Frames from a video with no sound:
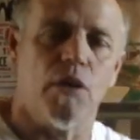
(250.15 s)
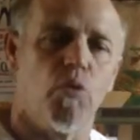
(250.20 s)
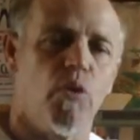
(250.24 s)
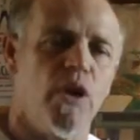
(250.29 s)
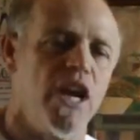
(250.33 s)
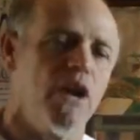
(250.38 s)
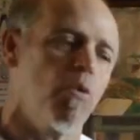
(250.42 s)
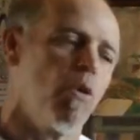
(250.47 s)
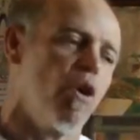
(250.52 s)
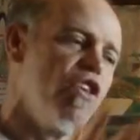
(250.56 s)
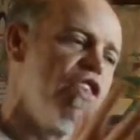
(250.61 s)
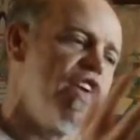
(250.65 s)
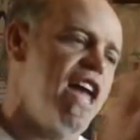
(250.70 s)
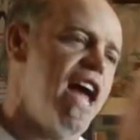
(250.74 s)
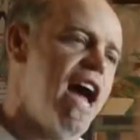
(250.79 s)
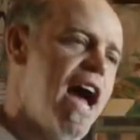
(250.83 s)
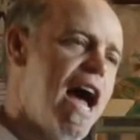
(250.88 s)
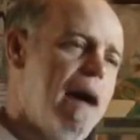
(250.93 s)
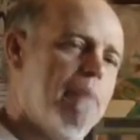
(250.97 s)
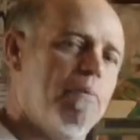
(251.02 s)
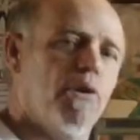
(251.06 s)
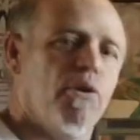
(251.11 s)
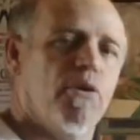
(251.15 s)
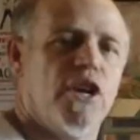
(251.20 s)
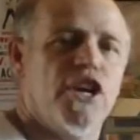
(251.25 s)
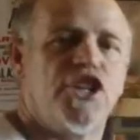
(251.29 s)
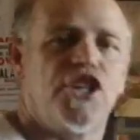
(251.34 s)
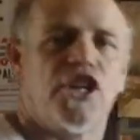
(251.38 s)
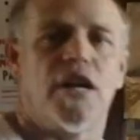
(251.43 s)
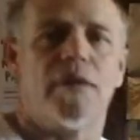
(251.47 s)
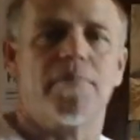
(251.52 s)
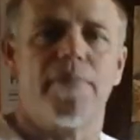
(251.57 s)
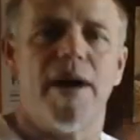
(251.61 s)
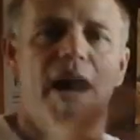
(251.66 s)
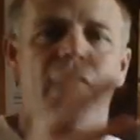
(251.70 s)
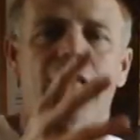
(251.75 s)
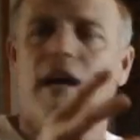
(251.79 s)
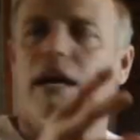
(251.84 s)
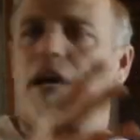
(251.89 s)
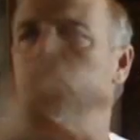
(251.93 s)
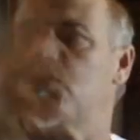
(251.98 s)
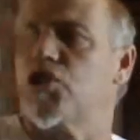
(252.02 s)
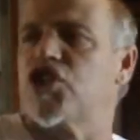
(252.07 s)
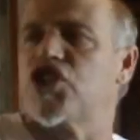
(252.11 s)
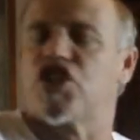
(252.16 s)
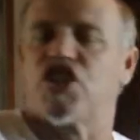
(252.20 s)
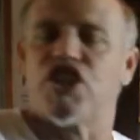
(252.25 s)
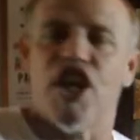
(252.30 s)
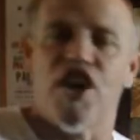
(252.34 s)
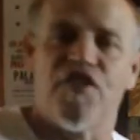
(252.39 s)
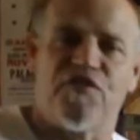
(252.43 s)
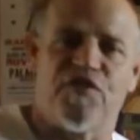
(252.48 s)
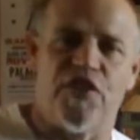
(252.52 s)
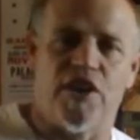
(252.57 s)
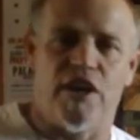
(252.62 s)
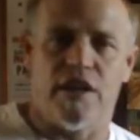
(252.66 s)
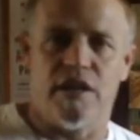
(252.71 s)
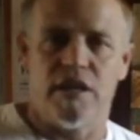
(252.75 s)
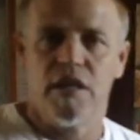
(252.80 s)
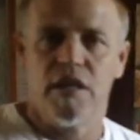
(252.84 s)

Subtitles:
We were the aberration. America was different.